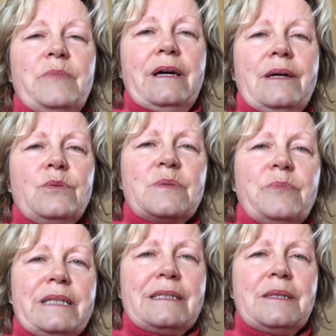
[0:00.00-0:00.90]
I was
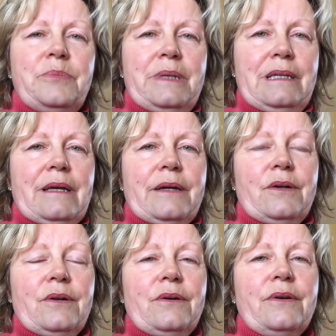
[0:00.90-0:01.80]
meant to be
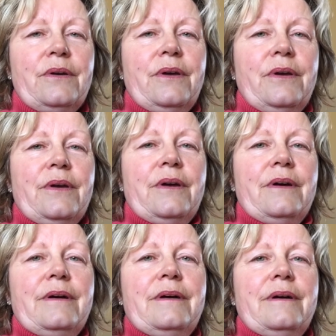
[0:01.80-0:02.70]
there.
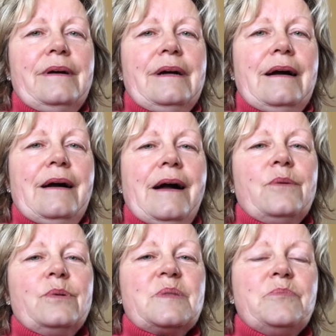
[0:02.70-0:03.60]
I
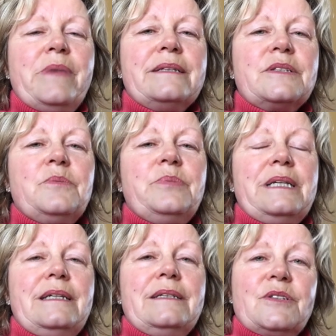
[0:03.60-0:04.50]
was meant to
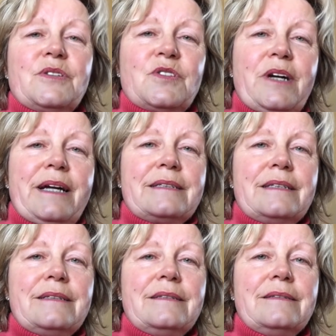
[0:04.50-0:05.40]
be
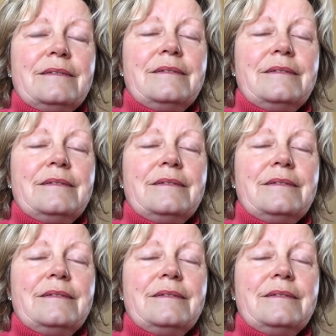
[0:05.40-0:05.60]
distracted